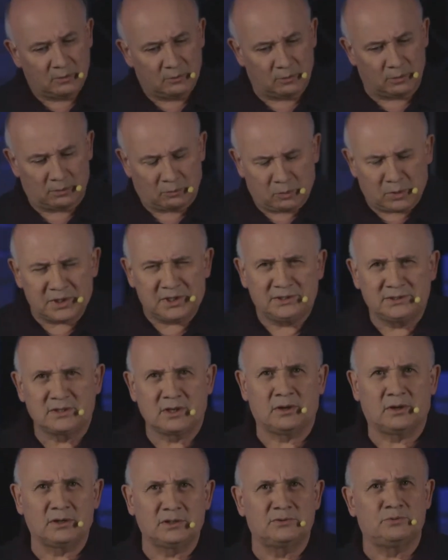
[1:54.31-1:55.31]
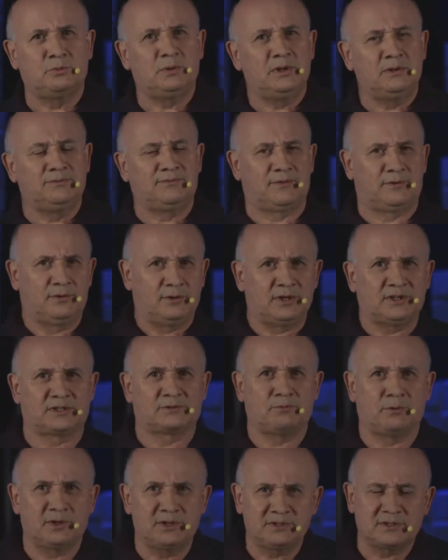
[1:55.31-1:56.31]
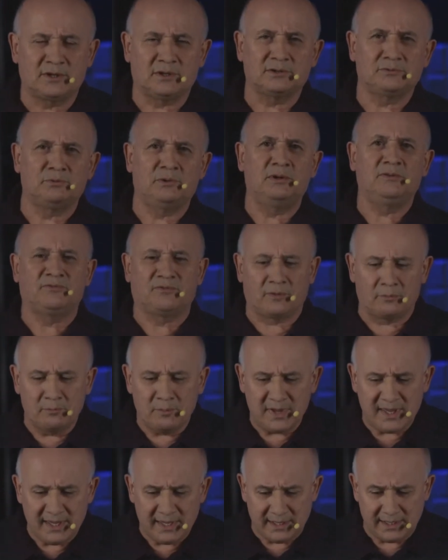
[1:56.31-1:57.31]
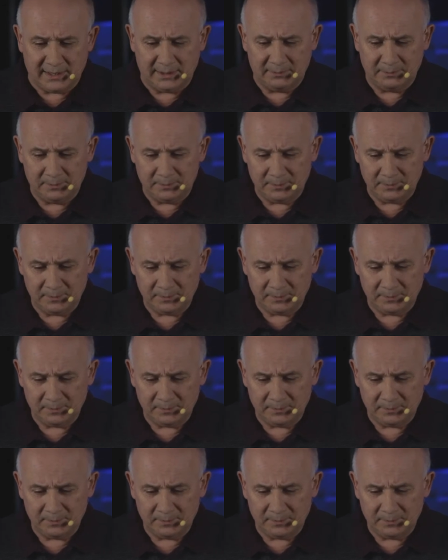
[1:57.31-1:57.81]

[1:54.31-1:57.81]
well, what is God's will for us? What is God's will for me?